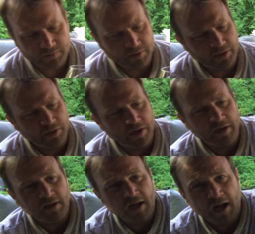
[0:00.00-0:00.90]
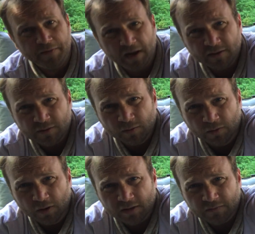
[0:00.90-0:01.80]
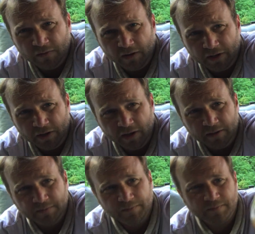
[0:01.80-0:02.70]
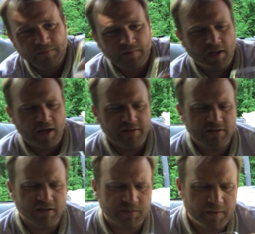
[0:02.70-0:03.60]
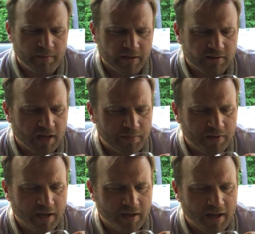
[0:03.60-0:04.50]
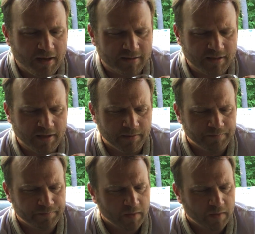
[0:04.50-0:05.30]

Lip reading: really good. That also looks really good. This is an experimental IPA. I gotta tell you,